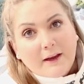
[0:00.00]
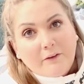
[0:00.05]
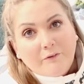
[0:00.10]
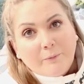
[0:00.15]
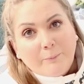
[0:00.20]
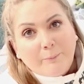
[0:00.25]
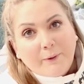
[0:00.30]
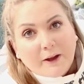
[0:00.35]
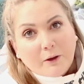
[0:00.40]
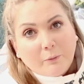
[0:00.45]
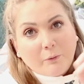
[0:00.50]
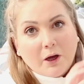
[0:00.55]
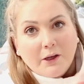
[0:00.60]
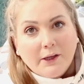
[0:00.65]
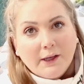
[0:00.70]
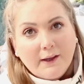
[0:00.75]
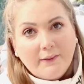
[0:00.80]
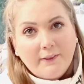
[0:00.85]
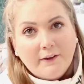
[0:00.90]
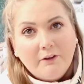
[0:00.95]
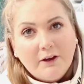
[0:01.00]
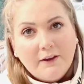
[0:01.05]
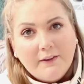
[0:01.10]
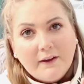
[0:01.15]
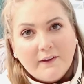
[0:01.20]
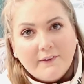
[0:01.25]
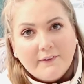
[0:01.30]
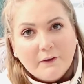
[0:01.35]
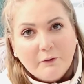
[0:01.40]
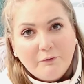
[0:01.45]
even bigger one. And they're
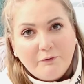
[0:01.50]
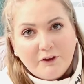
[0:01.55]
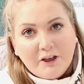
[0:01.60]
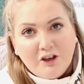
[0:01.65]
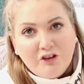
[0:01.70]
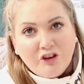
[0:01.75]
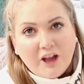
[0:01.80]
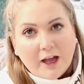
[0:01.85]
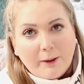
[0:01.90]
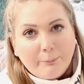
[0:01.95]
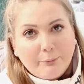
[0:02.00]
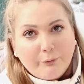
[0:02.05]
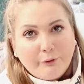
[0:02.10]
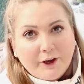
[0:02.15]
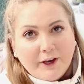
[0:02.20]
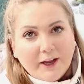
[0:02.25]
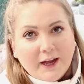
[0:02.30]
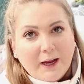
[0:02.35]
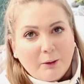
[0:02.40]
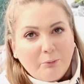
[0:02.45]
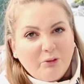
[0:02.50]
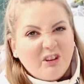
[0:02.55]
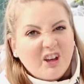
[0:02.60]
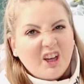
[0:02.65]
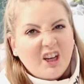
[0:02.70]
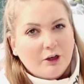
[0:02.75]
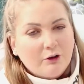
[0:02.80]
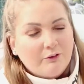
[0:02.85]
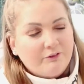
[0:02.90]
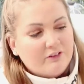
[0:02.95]
in this lovely check print. I
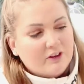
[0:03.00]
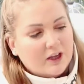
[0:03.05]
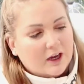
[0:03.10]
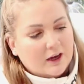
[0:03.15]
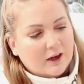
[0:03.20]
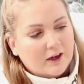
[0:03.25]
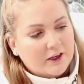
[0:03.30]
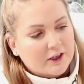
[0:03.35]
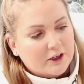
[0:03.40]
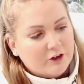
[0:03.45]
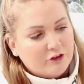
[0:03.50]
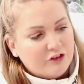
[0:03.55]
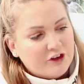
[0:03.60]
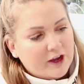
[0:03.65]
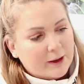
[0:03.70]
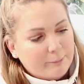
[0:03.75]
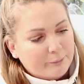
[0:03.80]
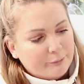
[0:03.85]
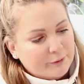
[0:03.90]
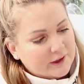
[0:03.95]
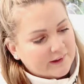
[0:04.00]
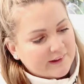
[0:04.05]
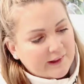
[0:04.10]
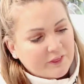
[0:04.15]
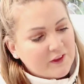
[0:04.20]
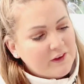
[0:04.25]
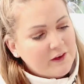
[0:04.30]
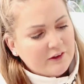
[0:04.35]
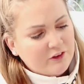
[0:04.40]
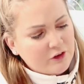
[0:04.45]
absolutely love tartan and check prints.
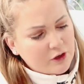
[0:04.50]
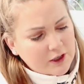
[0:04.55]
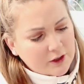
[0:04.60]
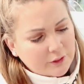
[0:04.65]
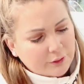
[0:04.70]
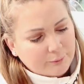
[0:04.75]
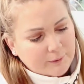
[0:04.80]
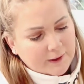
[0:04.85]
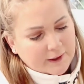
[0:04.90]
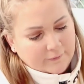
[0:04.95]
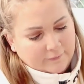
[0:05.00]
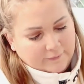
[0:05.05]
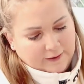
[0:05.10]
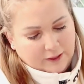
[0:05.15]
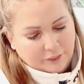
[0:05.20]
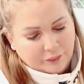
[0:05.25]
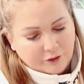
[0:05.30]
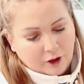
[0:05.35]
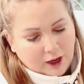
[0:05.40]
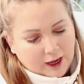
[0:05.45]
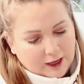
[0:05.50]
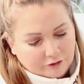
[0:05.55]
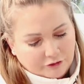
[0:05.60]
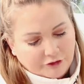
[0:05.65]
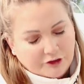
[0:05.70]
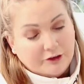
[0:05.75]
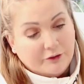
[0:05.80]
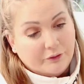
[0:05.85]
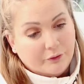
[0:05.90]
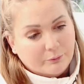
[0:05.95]
I think there's only three in there. I thought
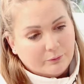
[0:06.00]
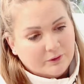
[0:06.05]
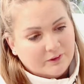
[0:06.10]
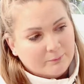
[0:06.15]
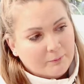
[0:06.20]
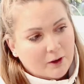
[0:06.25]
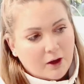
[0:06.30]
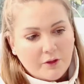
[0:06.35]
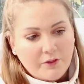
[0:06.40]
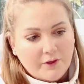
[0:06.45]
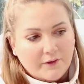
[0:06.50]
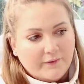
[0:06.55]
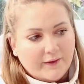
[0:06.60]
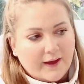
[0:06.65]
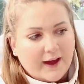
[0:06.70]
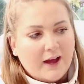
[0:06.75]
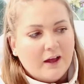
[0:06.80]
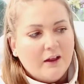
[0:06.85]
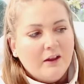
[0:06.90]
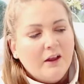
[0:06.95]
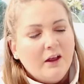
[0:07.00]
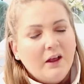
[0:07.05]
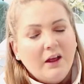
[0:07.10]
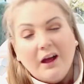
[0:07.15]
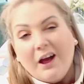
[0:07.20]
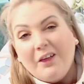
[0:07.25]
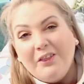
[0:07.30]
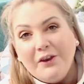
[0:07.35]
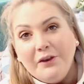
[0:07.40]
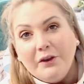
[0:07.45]
actually there was more than that.
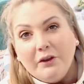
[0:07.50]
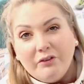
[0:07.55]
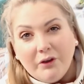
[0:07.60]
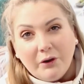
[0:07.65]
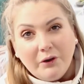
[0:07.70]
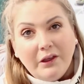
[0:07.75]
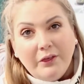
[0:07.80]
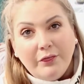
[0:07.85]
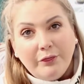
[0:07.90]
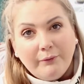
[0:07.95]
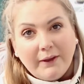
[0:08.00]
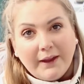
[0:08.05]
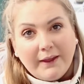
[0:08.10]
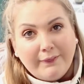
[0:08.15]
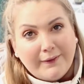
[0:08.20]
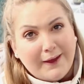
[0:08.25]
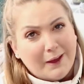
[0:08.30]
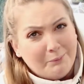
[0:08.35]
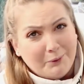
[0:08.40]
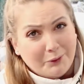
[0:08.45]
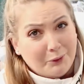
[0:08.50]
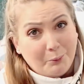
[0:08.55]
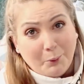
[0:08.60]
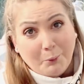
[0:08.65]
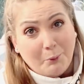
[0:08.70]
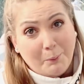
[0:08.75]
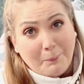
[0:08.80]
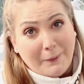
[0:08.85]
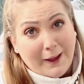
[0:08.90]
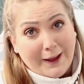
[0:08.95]
I think there's only three in there, but they
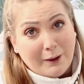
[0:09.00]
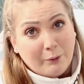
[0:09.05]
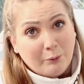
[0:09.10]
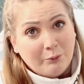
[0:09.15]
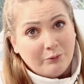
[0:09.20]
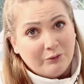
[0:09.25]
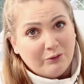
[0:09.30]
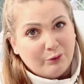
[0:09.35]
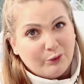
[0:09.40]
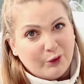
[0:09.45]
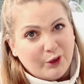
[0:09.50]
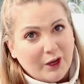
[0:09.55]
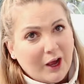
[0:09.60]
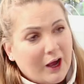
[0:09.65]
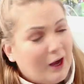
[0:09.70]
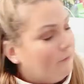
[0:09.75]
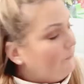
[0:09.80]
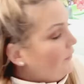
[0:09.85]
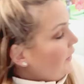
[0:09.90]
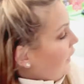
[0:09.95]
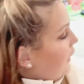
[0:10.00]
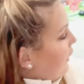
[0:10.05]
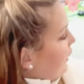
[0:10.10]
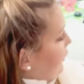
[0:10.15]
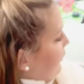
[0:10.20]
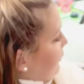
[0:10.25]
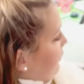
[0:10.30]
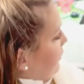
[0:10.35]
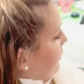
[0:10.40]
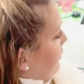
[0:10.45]
were a pound, so you can't really
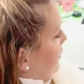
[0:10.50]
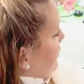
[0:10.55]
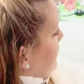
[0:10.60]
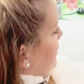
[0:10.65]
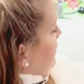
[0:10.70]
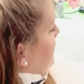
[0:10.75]
go,